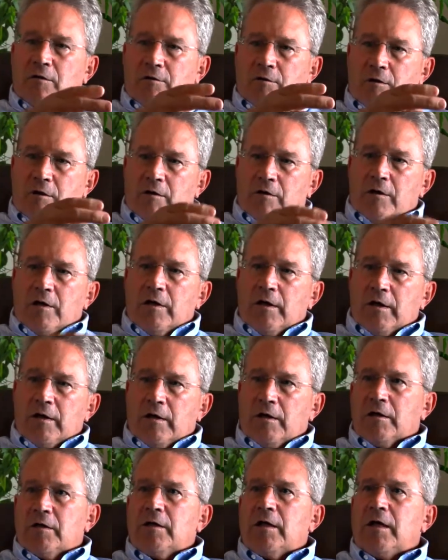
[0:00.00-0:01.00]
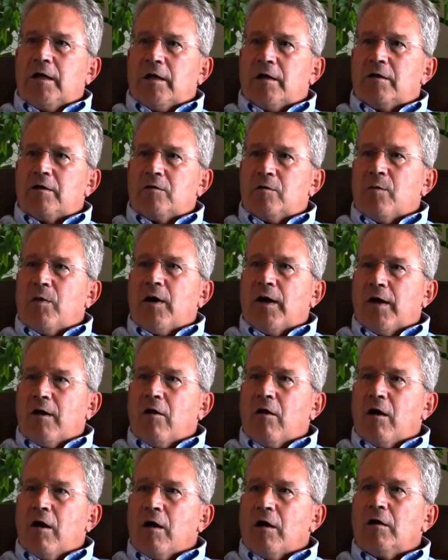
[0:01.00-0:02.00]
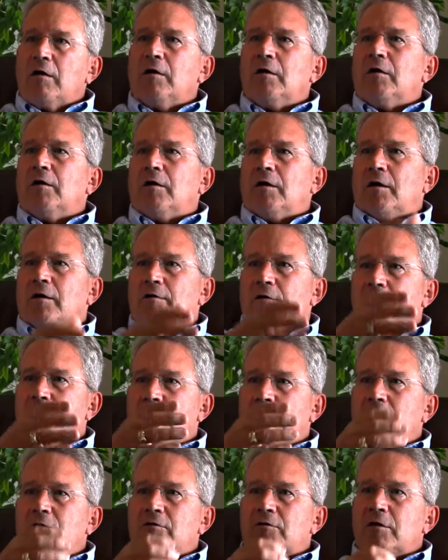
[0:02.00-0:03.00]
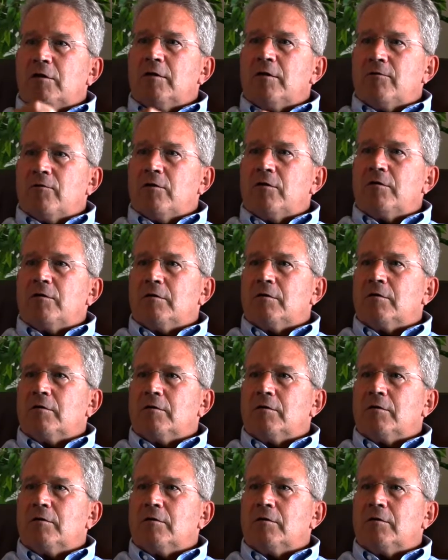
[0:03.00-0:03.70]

they're cut in Canada by law, and then they are delivered